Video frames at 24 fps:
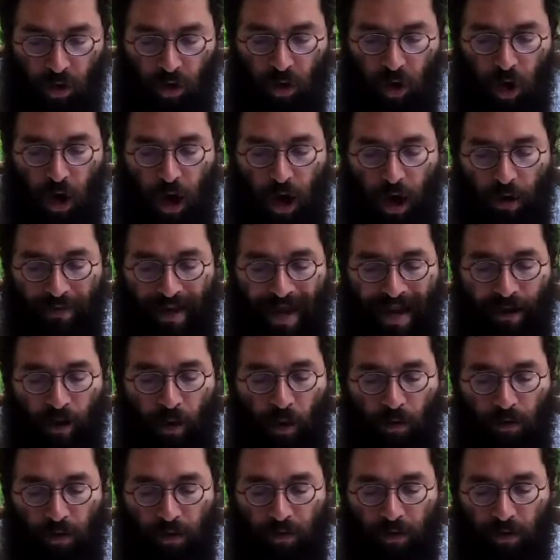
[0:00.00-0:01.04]
not
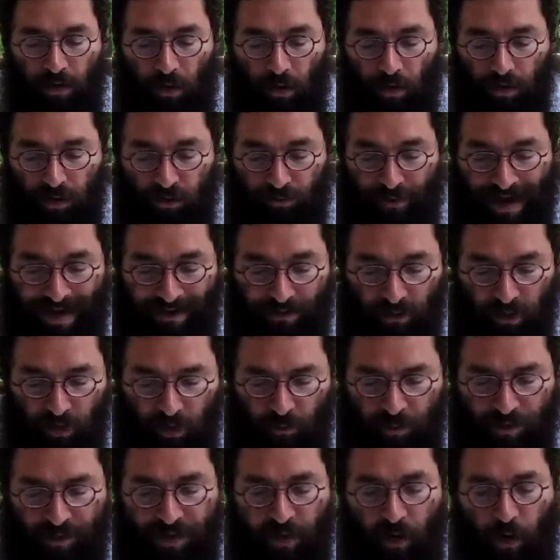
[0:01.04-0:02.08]
only to those around you,
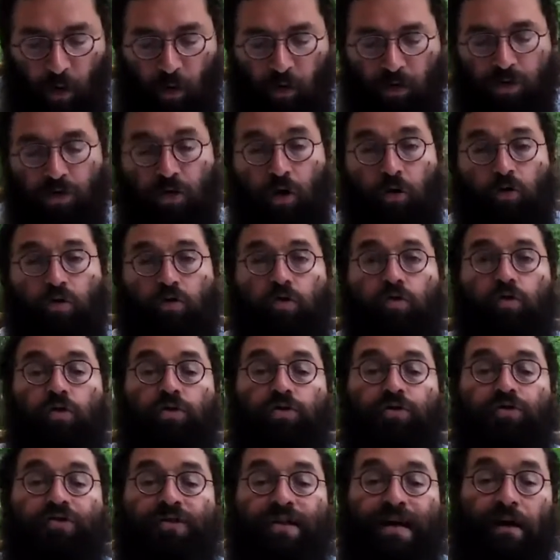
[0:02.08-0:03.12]
but also to
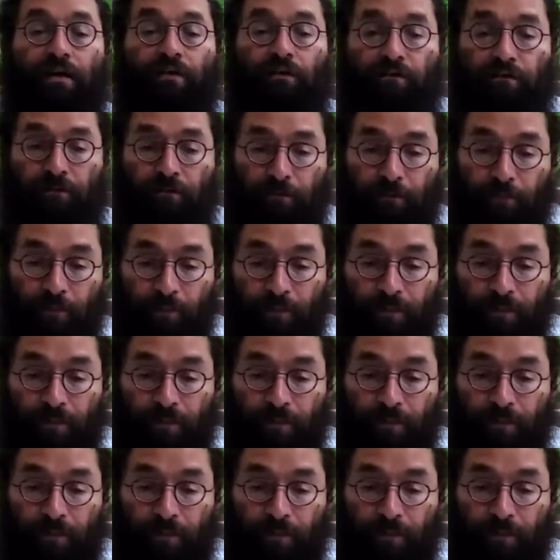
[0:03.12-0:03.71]
yourself.